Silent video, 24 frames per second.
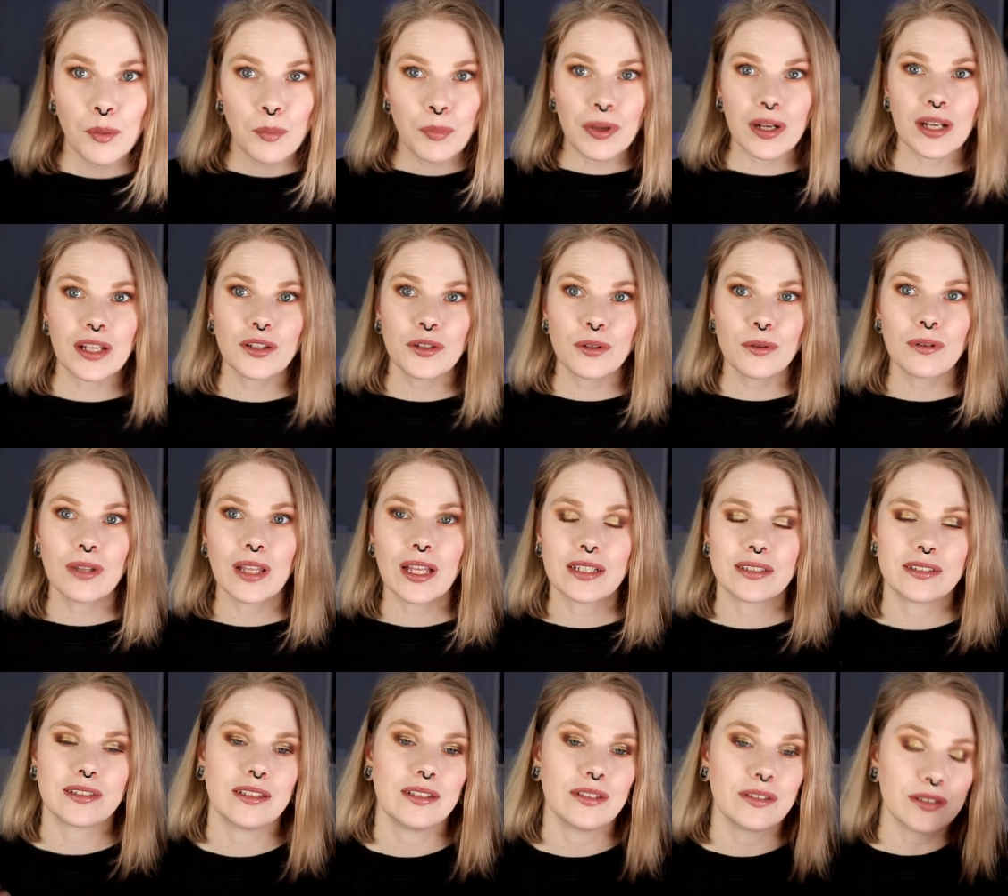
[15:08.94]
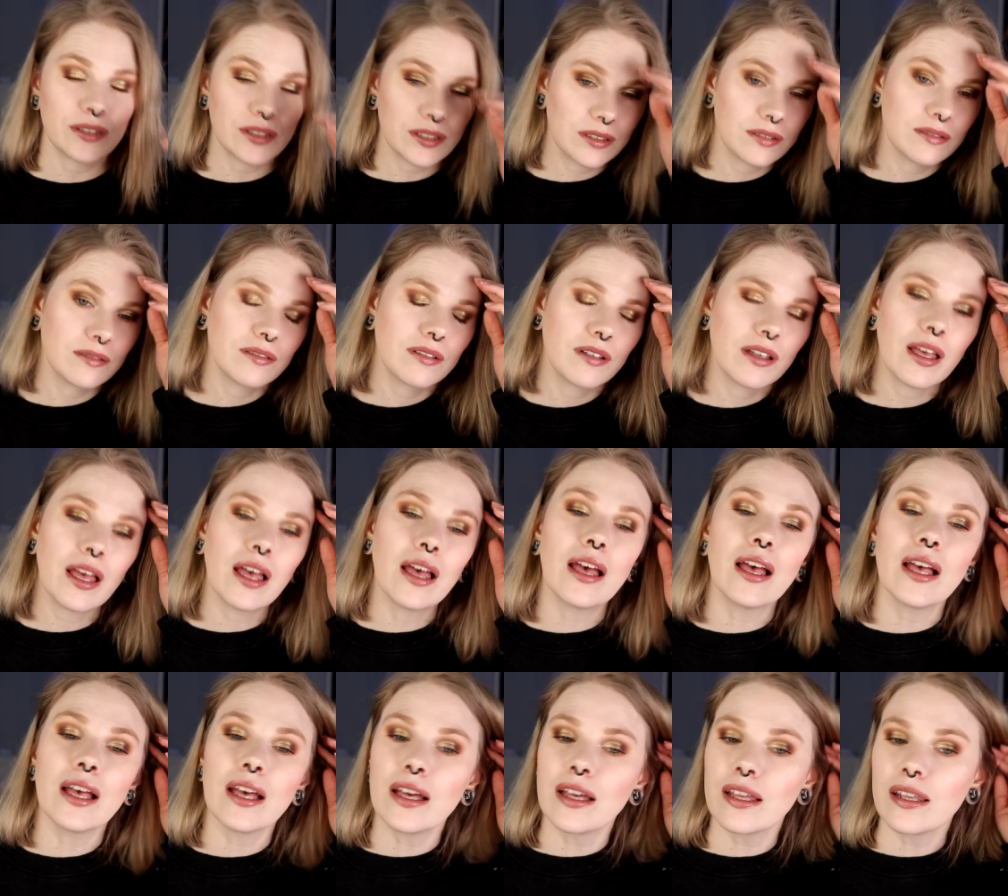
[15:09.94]
But I do like the look.
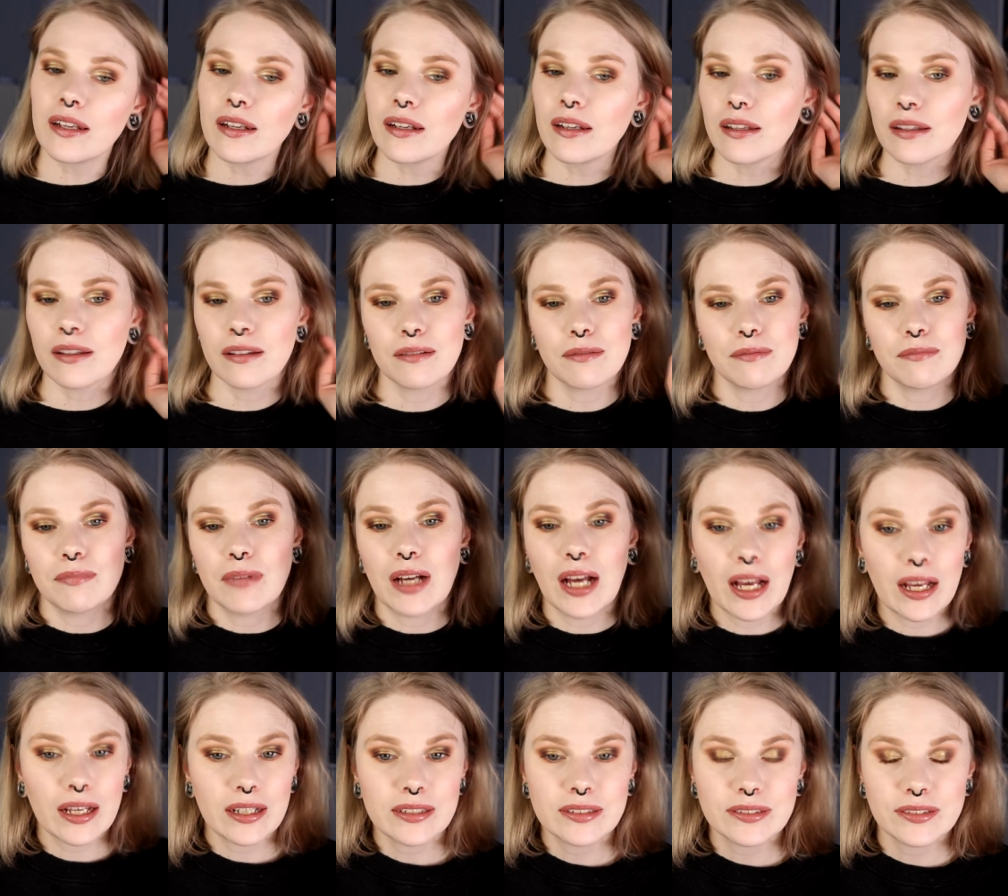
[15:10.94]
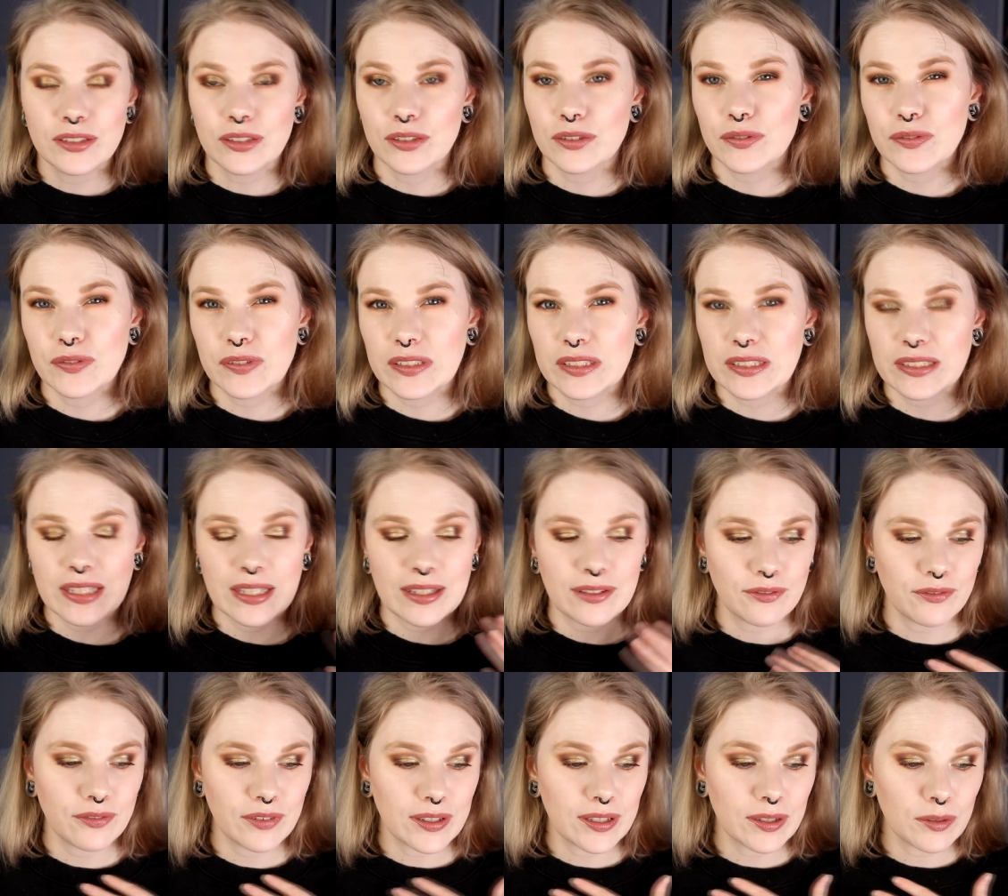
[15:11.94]
And uh, I don't think there's
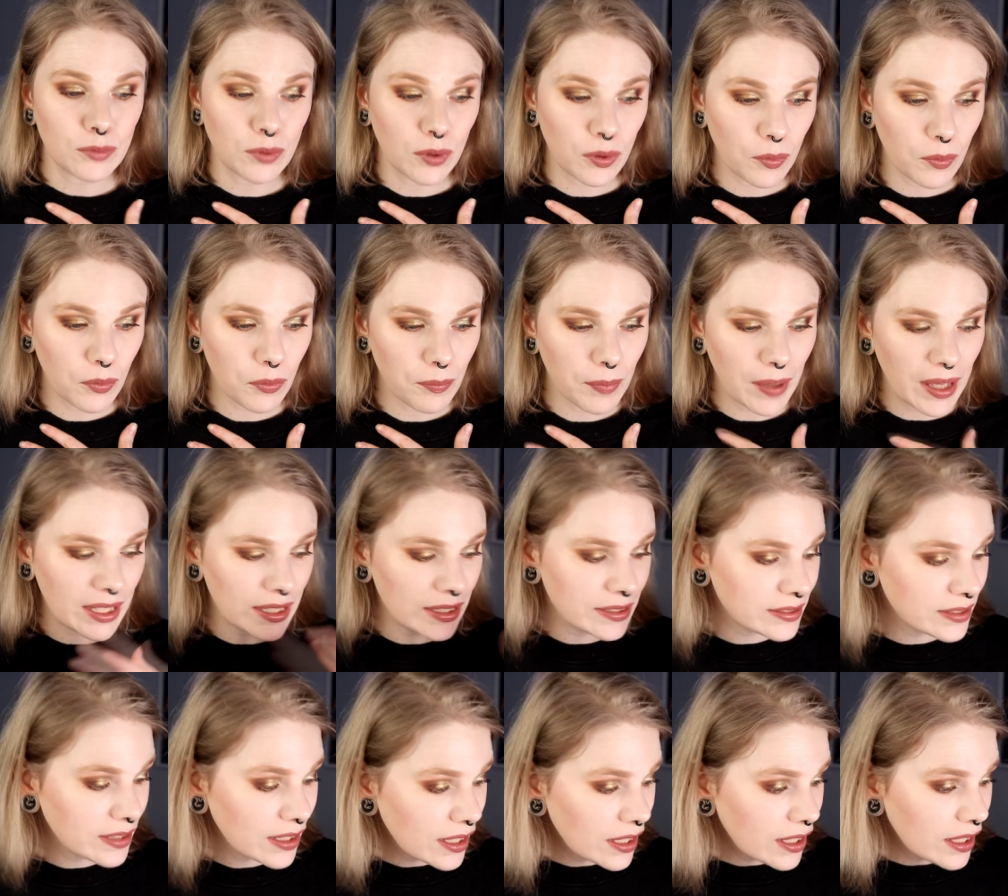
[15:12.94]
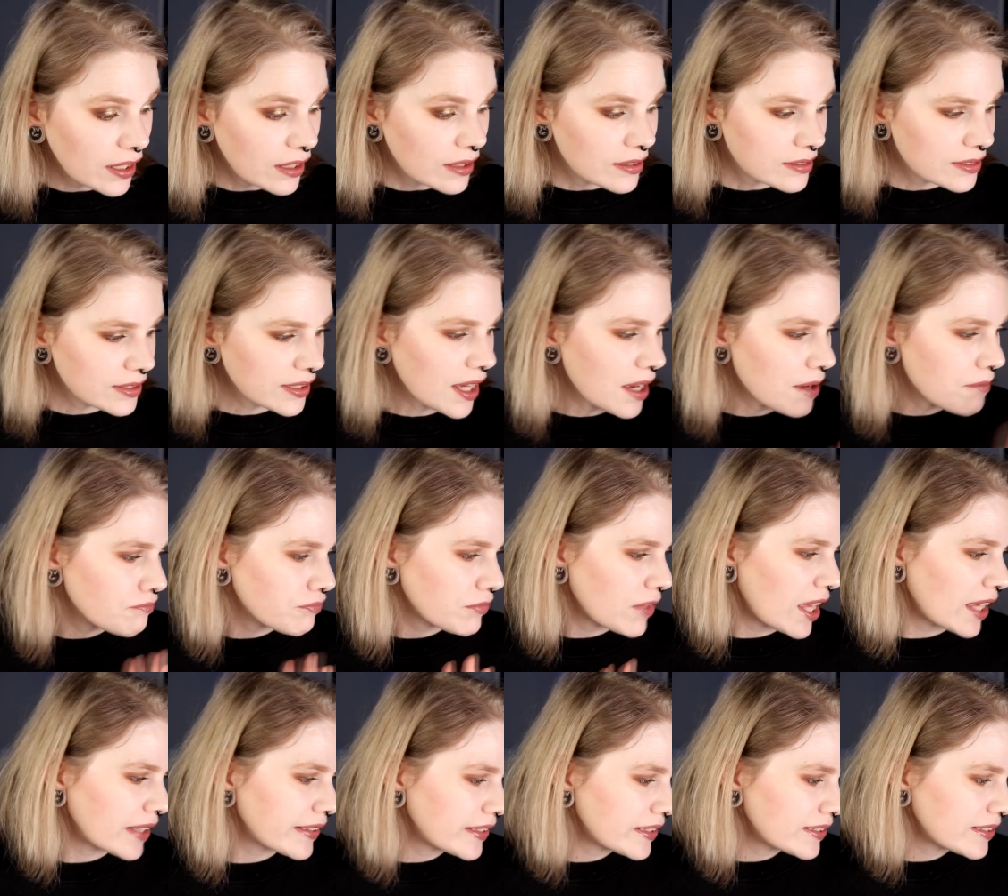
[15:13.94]
anything wrong with palette. So yeah,
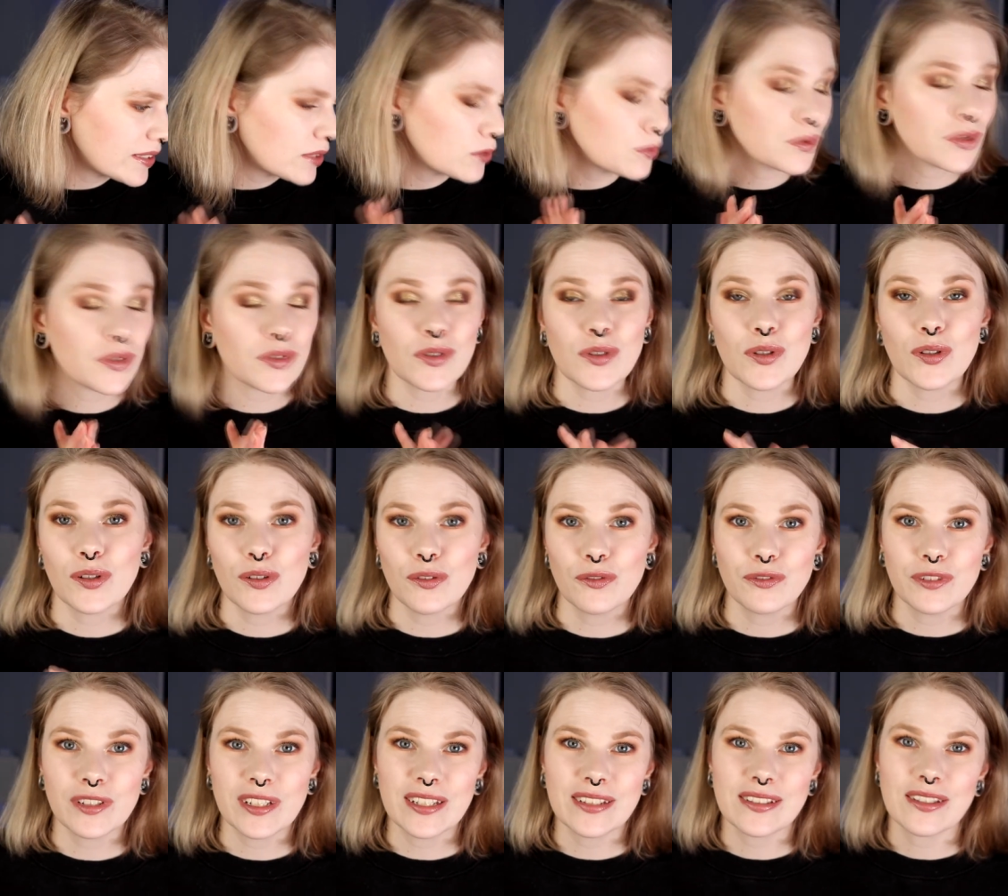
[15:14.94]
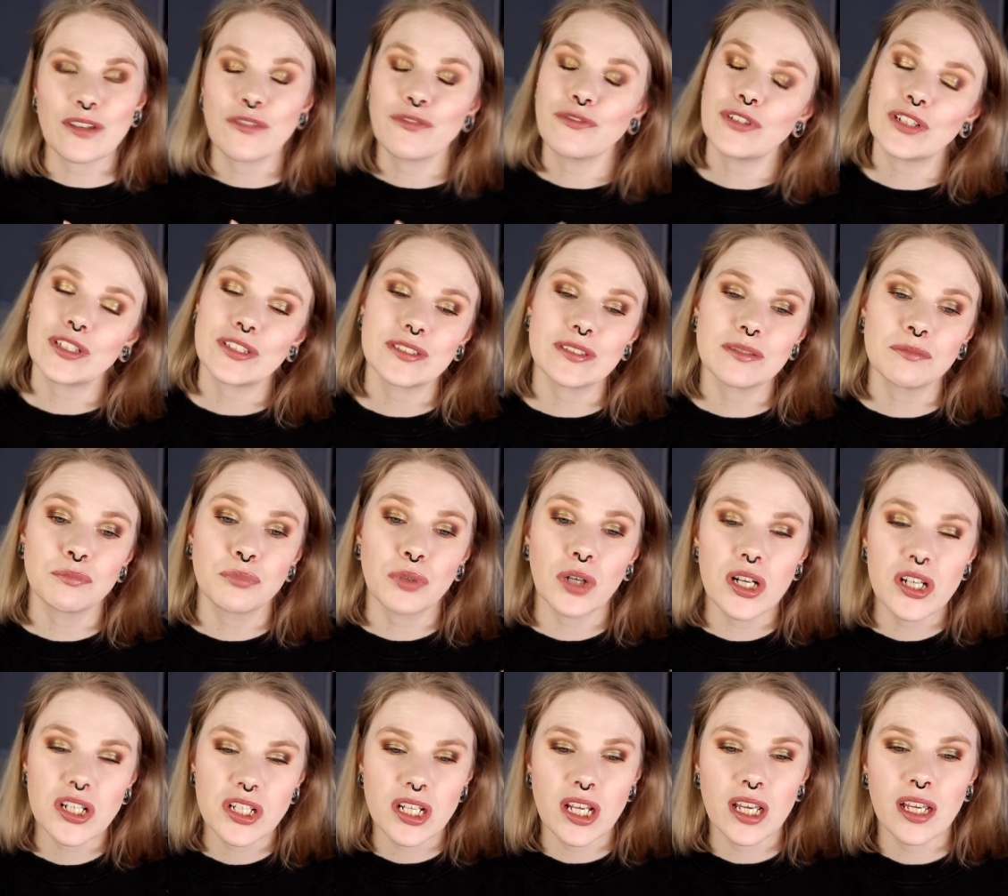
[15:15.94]
I guess that was all for this first
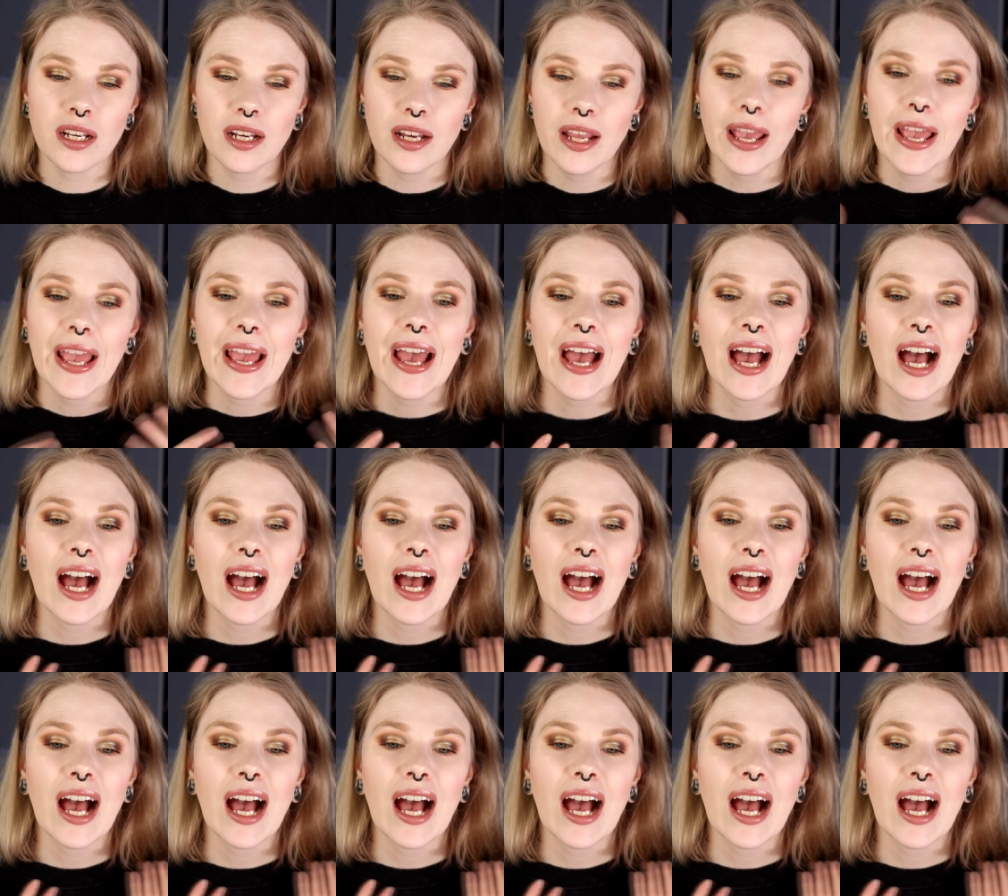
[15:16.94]
impression.